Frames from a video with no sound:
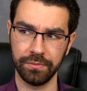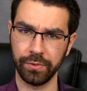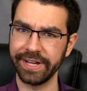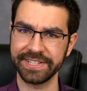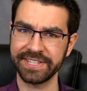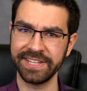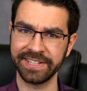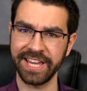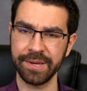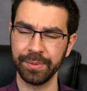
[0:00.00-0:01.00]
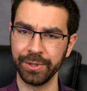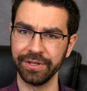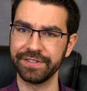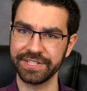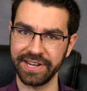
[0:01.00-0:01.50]
Why is he incapable
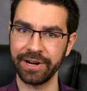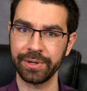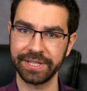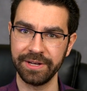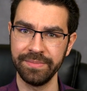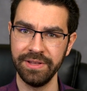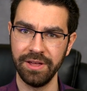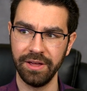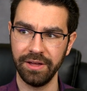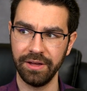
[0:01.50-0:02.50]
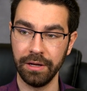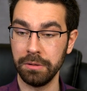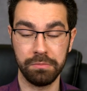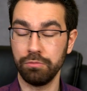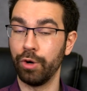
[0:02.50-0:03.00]
of desiring them?
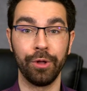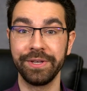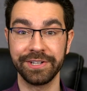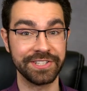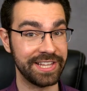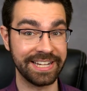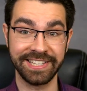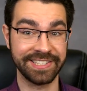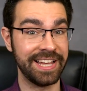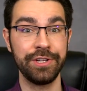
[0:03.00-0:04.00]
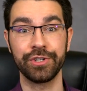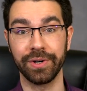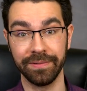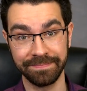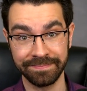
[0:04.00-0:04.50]
Well, because that's his
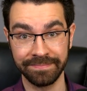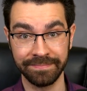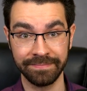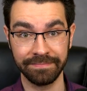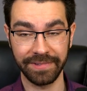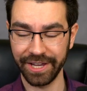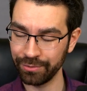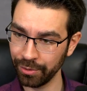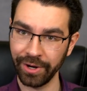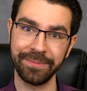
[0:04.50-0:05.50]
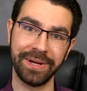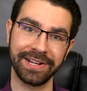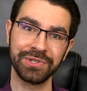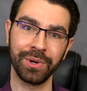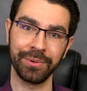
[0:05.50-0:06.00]
nature. And we're right
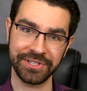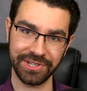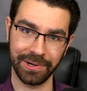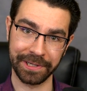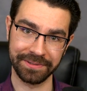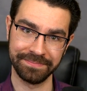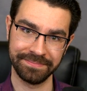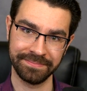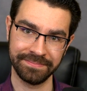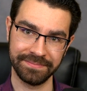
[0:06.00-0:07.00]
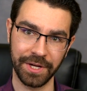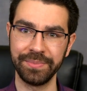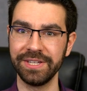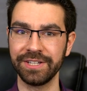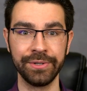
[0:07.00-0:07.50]
back to where we started. A
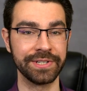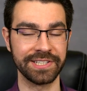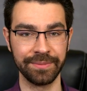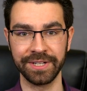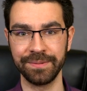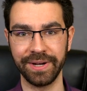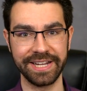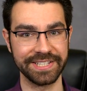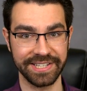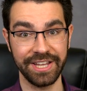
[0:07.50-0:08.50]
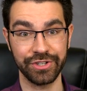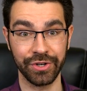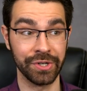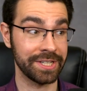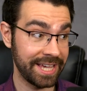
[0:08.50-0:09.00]
being who is limited by his
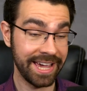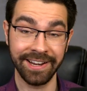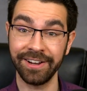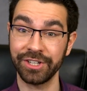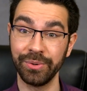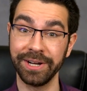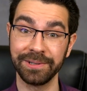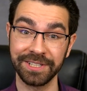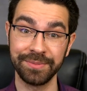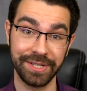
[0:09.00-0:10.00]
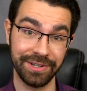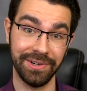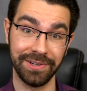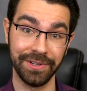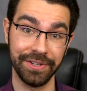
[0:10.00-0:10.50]
nature cannot coherently be
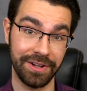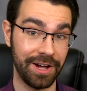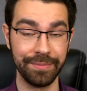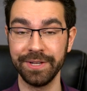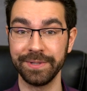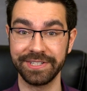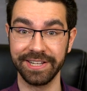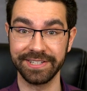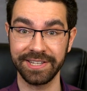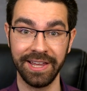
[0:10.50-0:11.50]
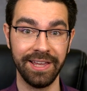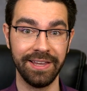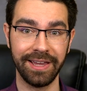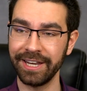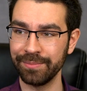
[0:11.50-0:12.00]
called omnipotent,
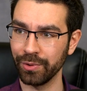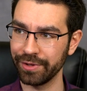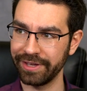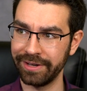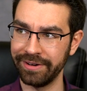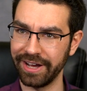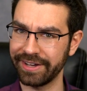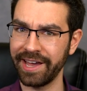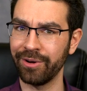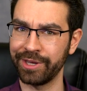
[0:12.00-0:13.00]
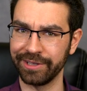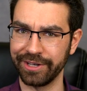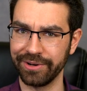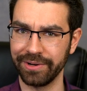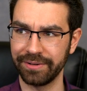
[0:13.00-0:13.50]
any more than a
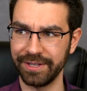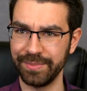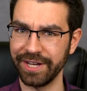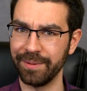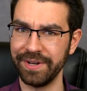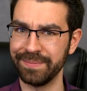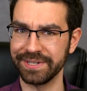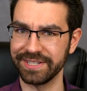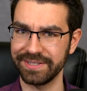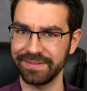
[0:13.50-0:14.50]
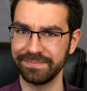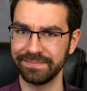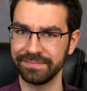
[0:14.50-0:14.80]
calculator can be omnipotent.